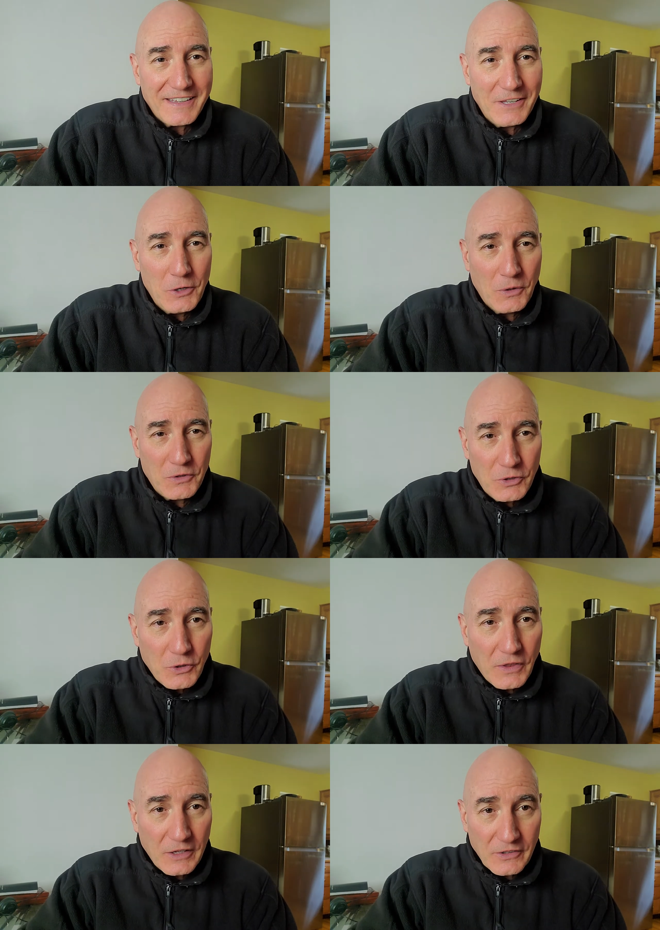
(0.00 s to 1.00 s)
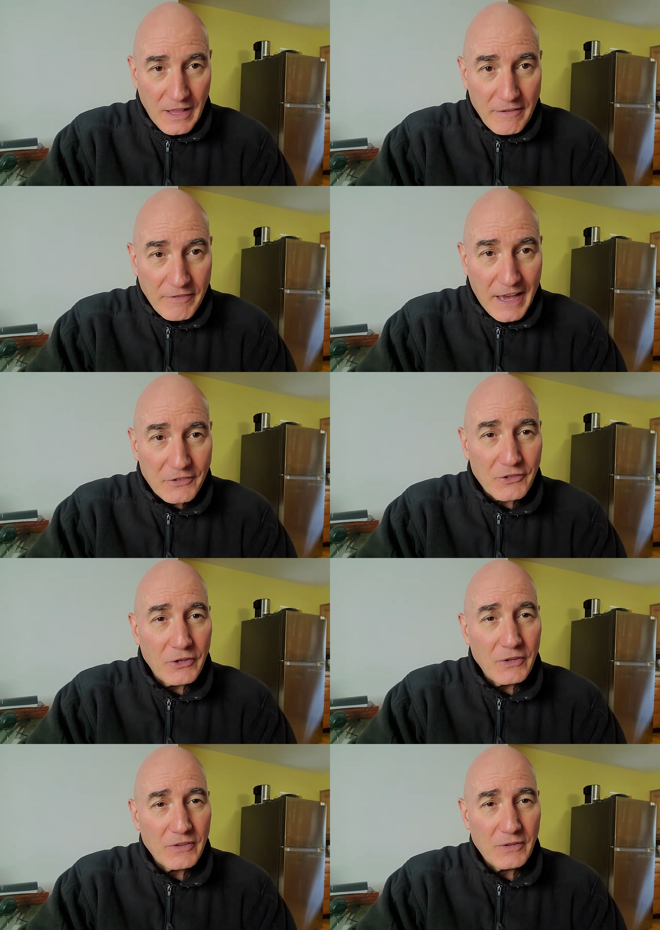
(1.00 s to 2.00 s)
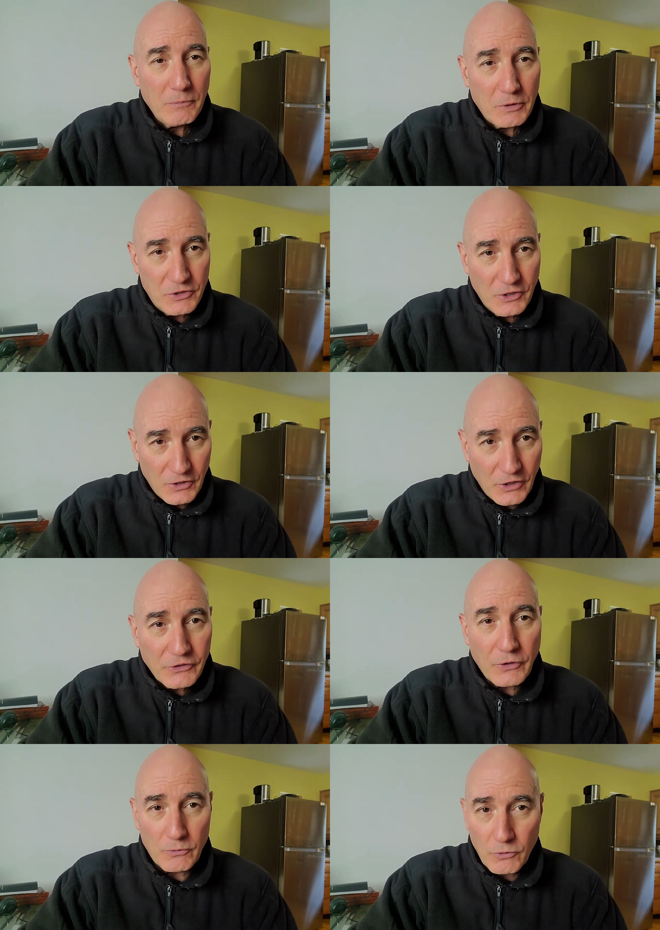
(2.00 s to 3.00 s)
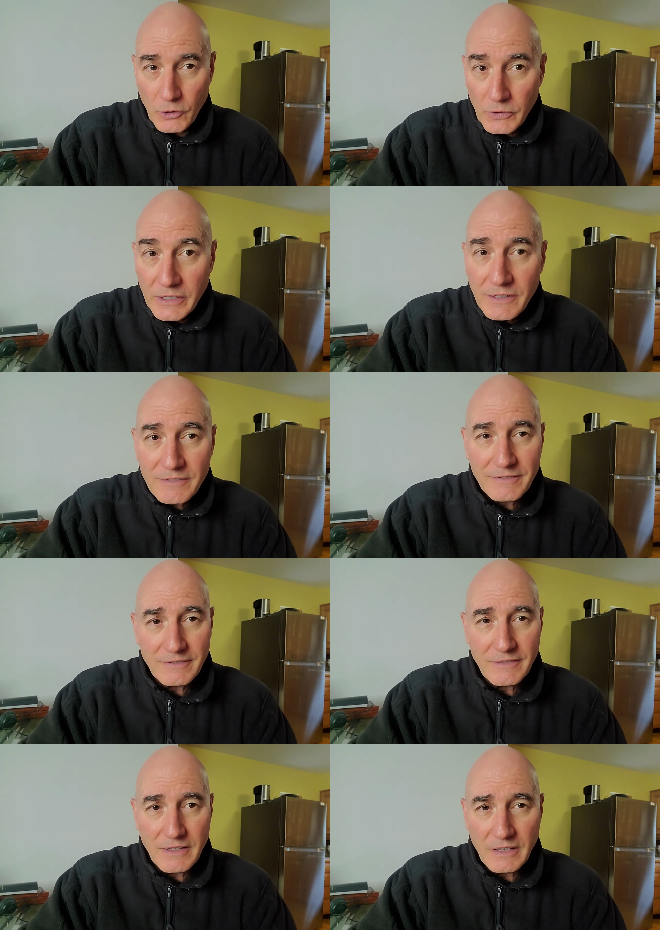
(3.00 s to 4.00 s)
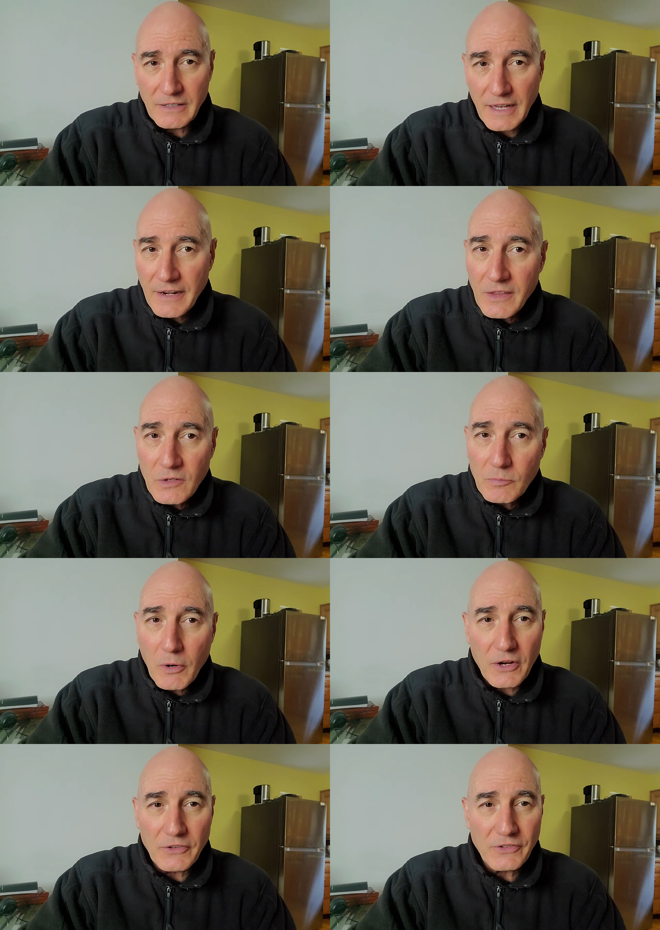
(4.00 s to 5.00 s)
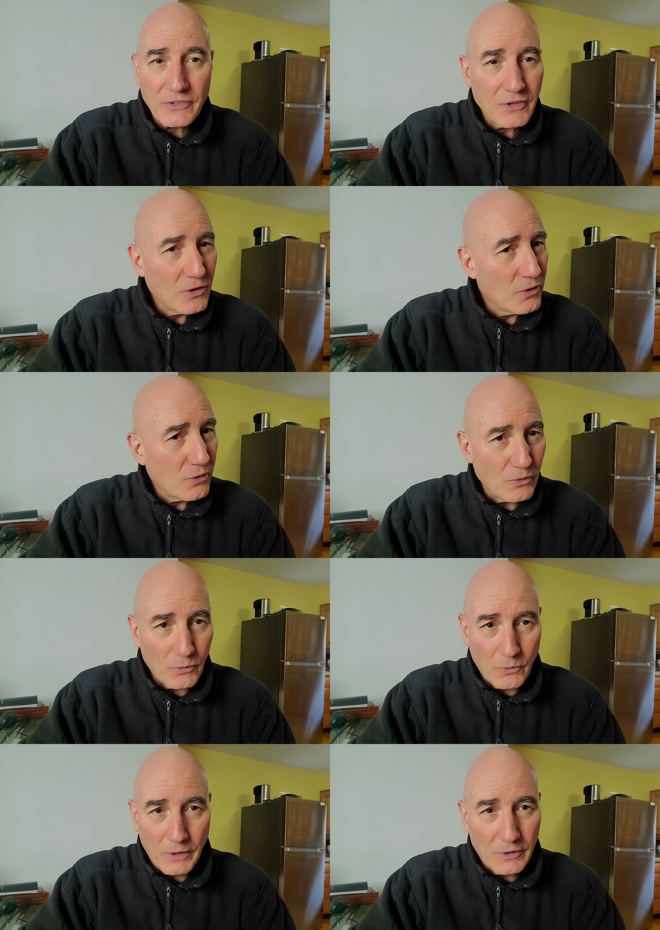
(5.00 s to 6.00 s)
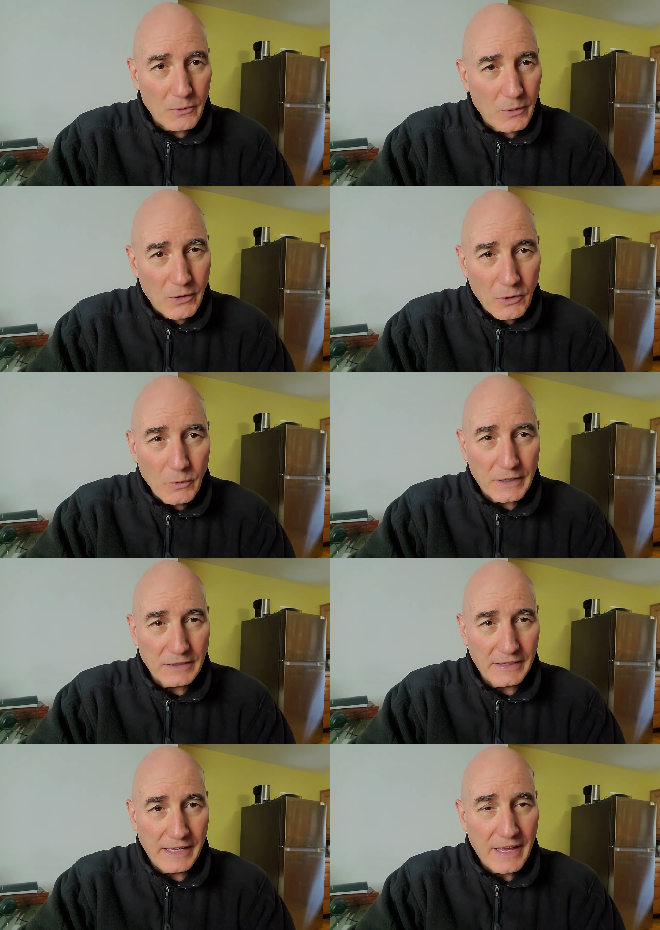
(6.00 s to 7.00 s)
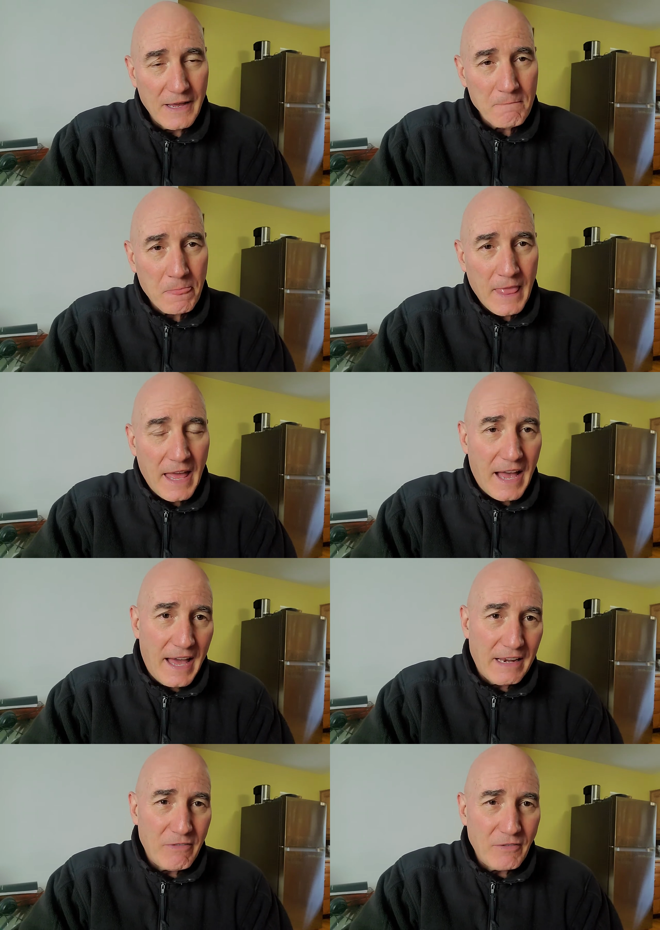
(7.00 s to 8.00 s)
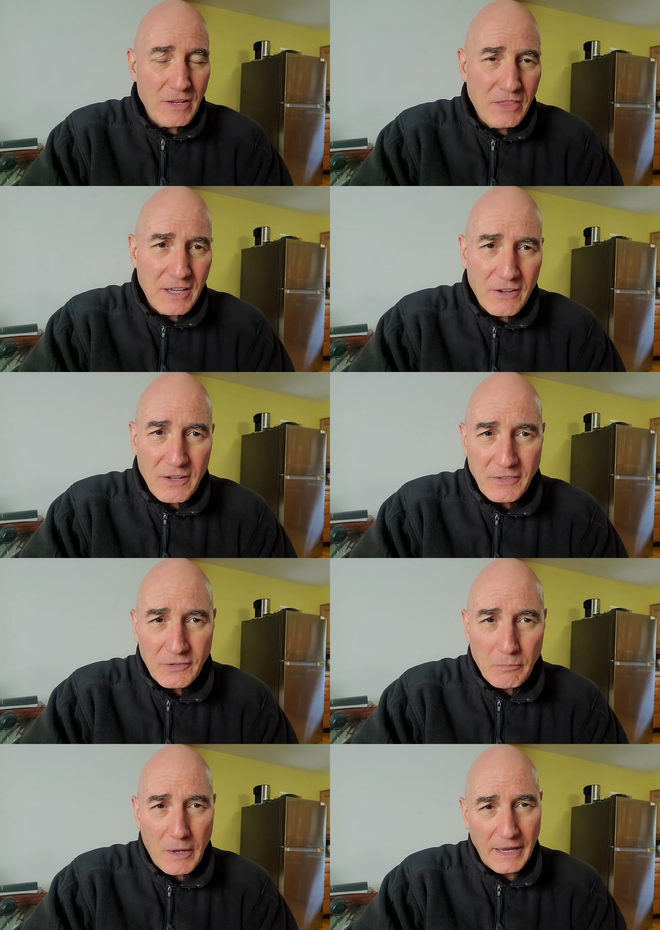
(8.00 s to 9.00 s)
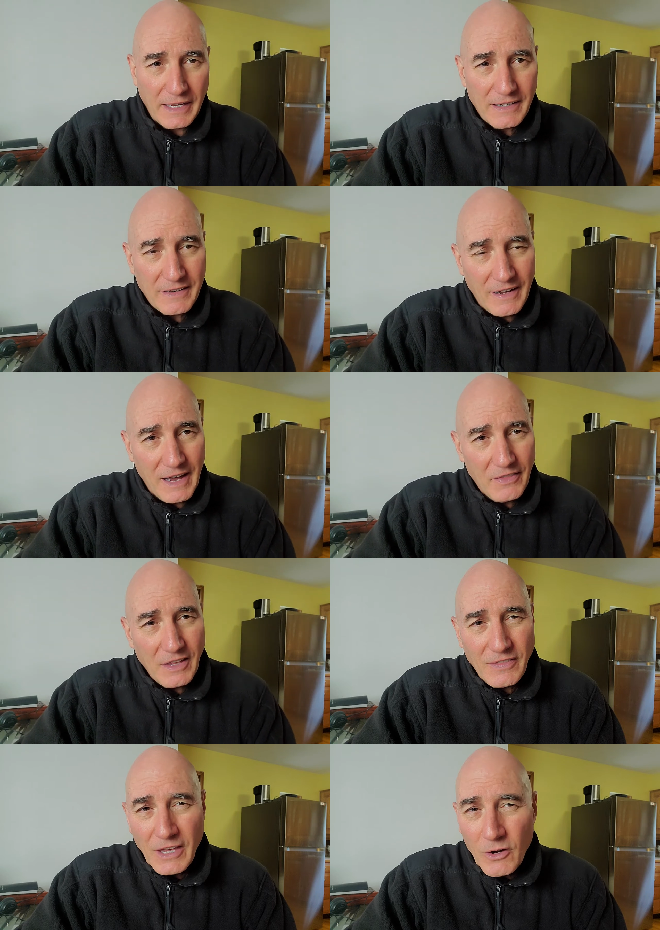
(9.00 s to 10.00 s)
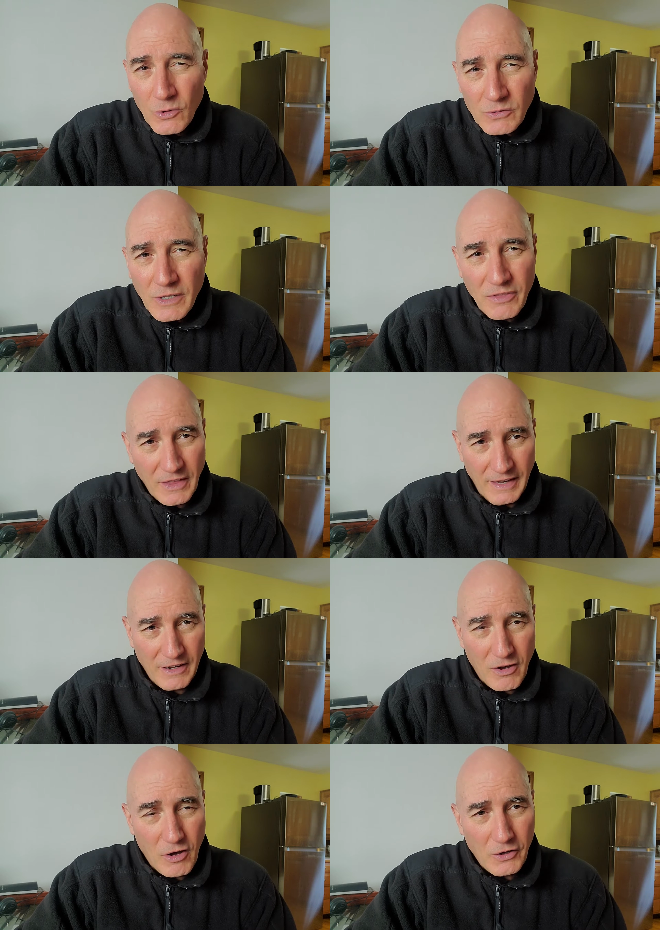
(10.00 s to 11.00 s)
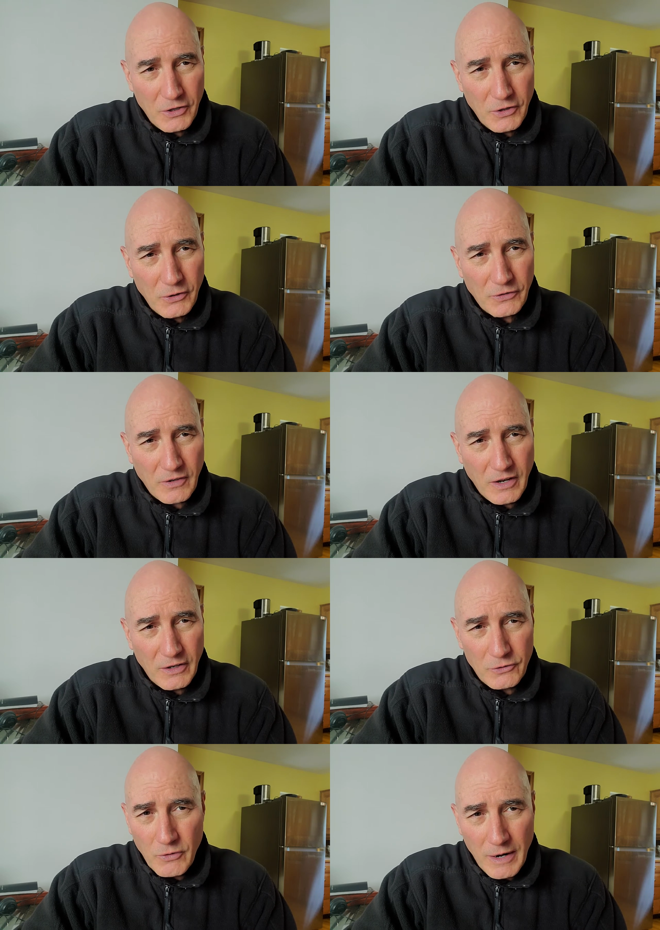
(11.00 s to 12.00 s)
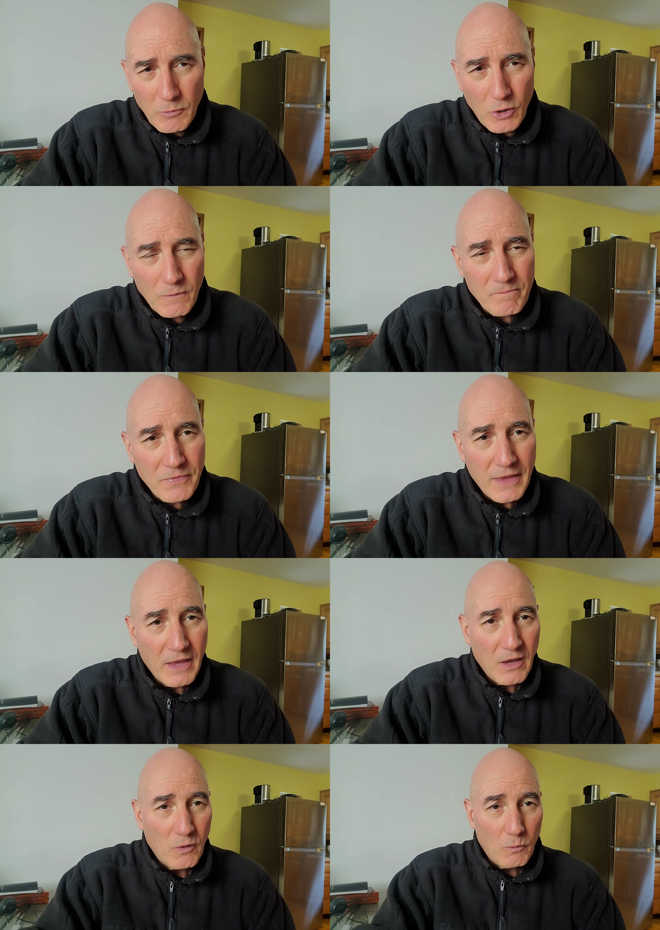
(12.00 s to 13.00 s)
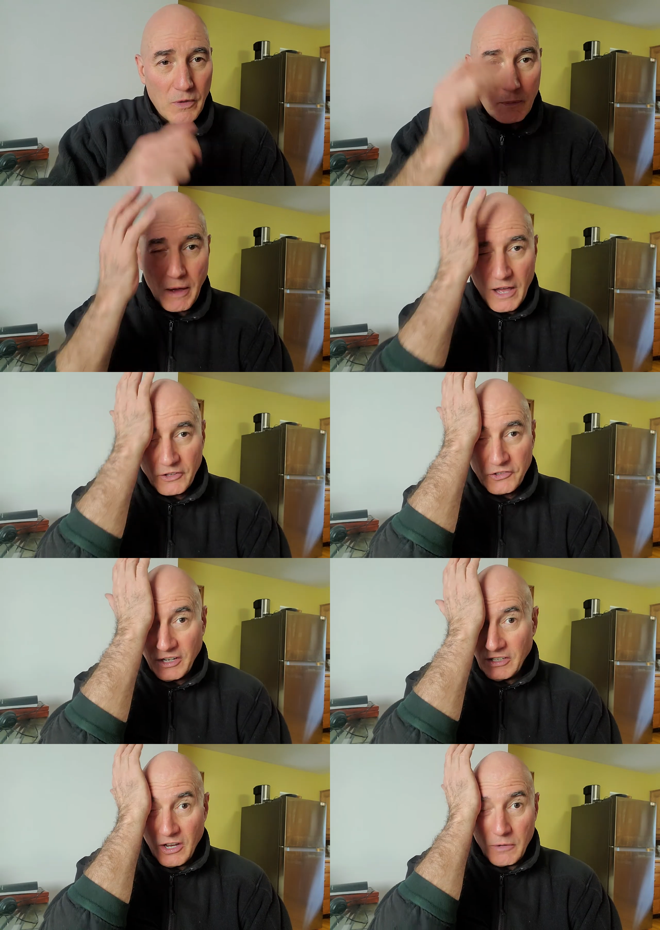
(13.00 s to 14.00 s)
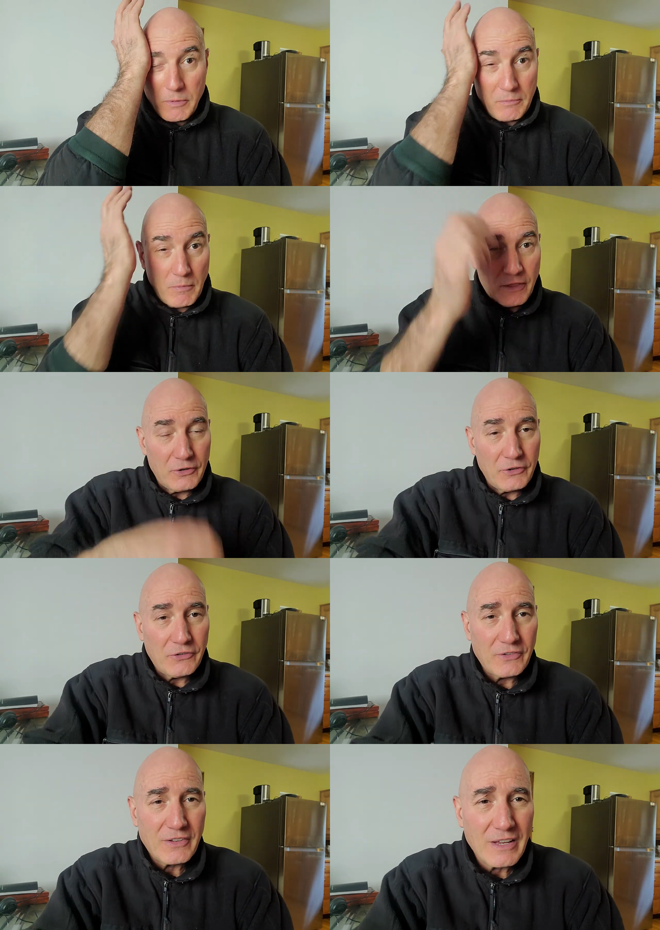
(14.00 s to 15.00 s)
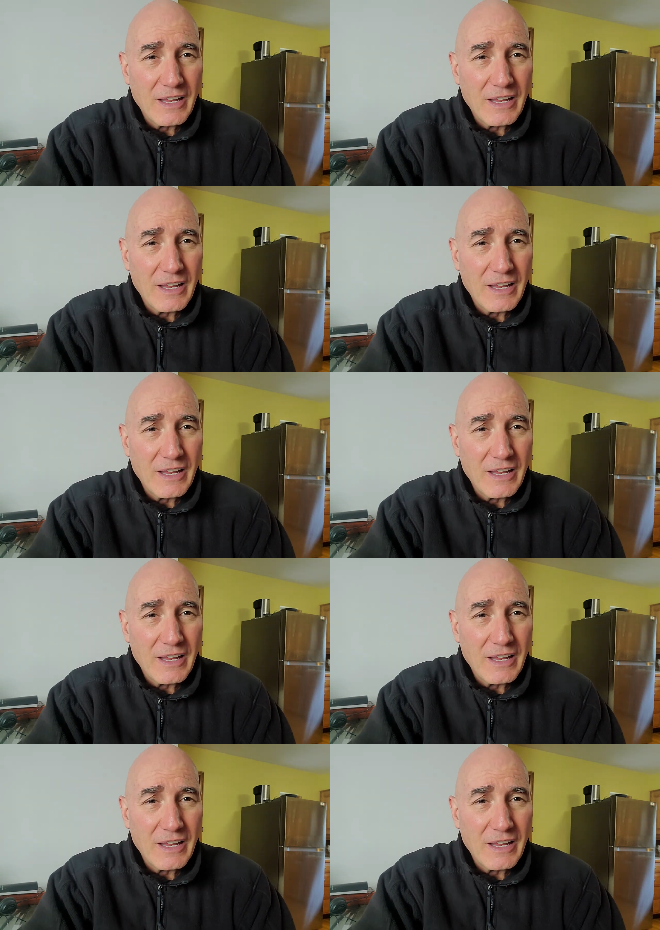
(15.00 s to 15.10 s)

You can do things a lot faster, but you can also ruin a lot of these parts real, real quickly. Out of everything on this bike, I think the only thing I'll use a Dremel with a polishing nub and mother's